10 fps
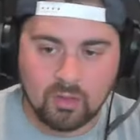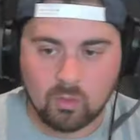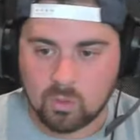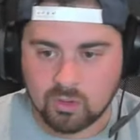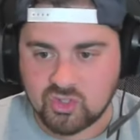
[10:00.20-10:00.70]
on the
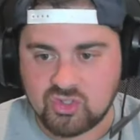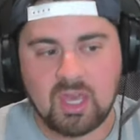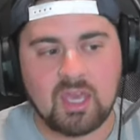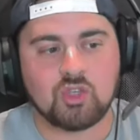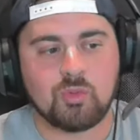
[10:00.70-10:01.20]
world
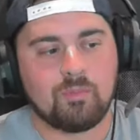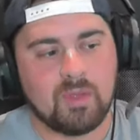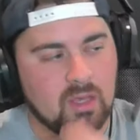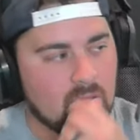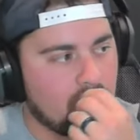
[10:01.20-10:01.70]
stage, but
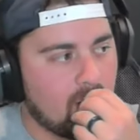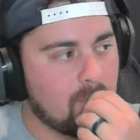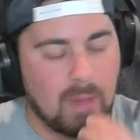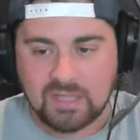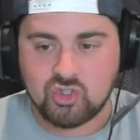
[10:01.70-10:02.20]
being a
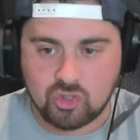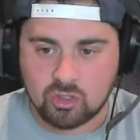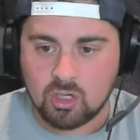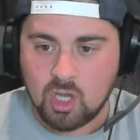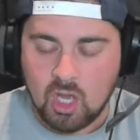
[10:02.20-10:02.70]

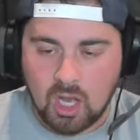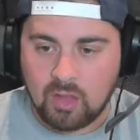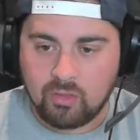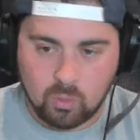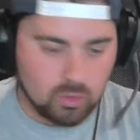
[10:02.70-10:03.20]
monster
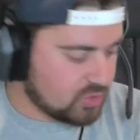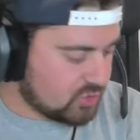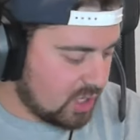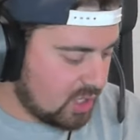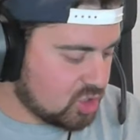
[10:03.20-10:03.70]
on the world
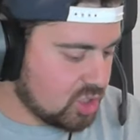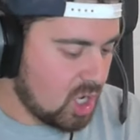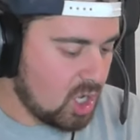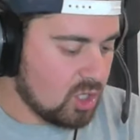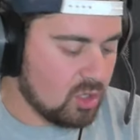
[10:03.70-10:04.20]
stage.
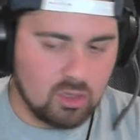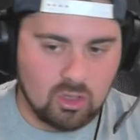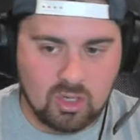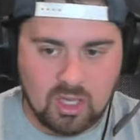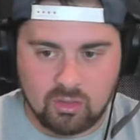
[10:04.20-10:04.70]

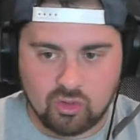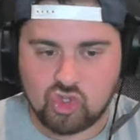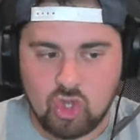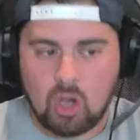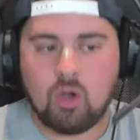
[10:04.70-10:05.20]
There's
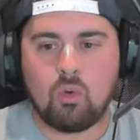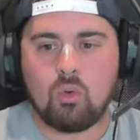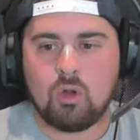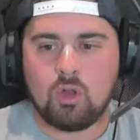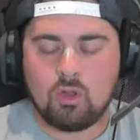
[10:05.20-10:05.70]

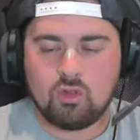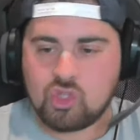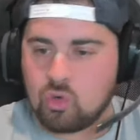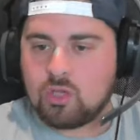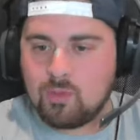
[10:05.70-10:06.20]
no
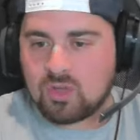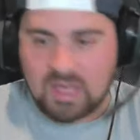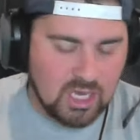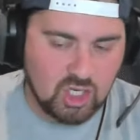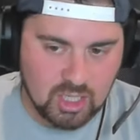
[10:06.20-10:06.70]

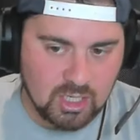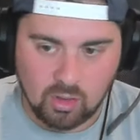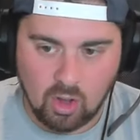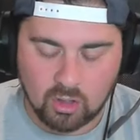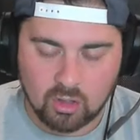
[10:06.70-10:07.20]
communication any
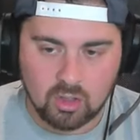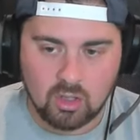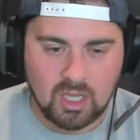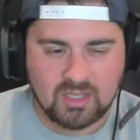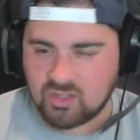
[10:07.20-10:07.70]
longer.
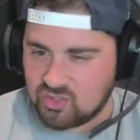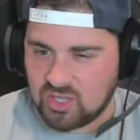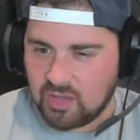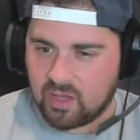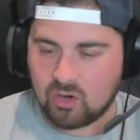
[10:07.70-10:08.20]
It doesn't
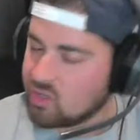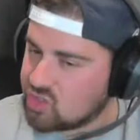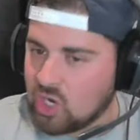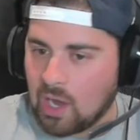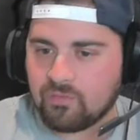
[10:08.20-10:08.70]
sound like, or it's
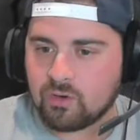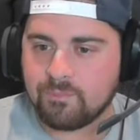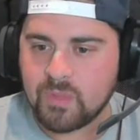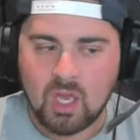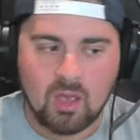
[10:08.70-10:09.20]
tougher
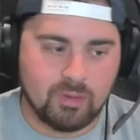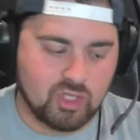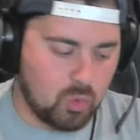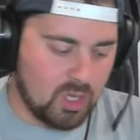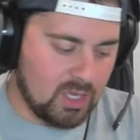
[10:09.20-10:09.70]

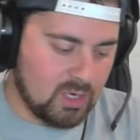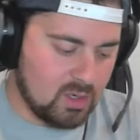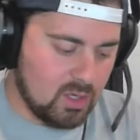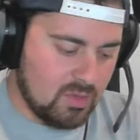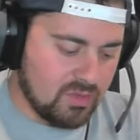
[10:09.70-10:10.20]
between
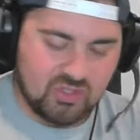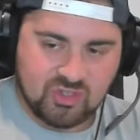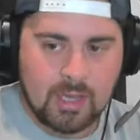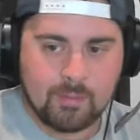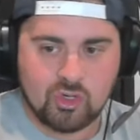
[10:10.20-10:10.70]
the
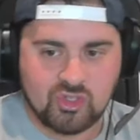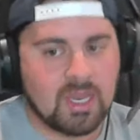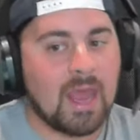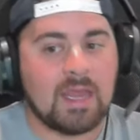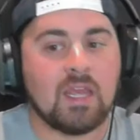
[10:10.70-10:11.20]
Sabres and
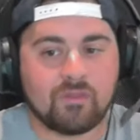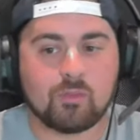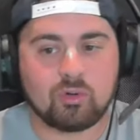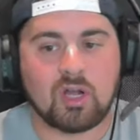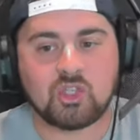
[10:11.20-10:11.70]
any of their
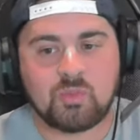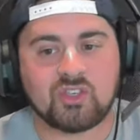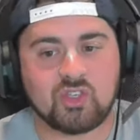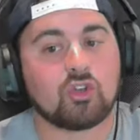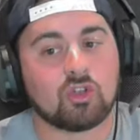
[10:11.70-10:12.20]

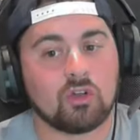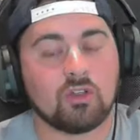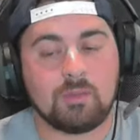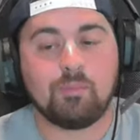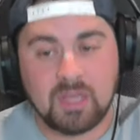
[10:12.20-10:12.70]
prospects that are
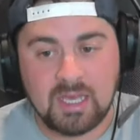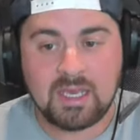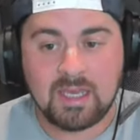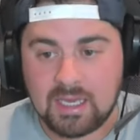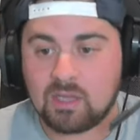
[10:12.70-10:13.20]
currently
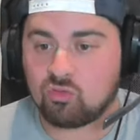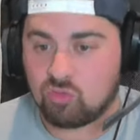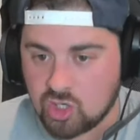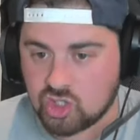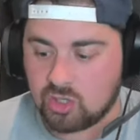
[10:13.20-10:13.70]
playing in
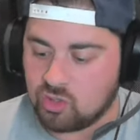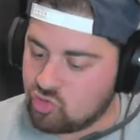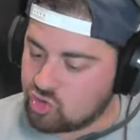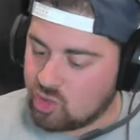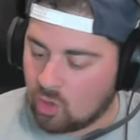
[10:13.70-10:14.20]
Russia. You
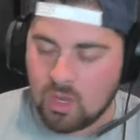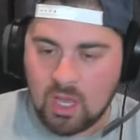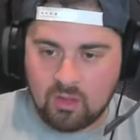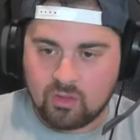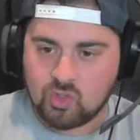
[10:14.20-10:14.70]
just don't,
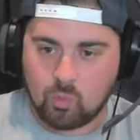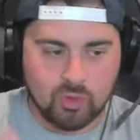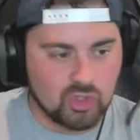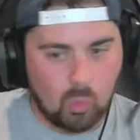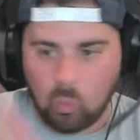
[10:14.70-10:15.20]
there's
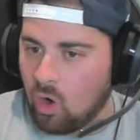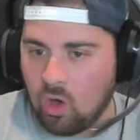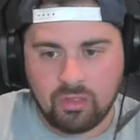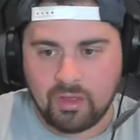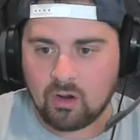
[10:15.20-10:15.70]
a
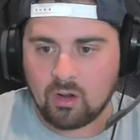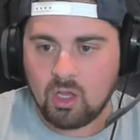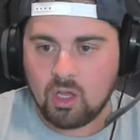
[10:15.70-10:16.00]
wall there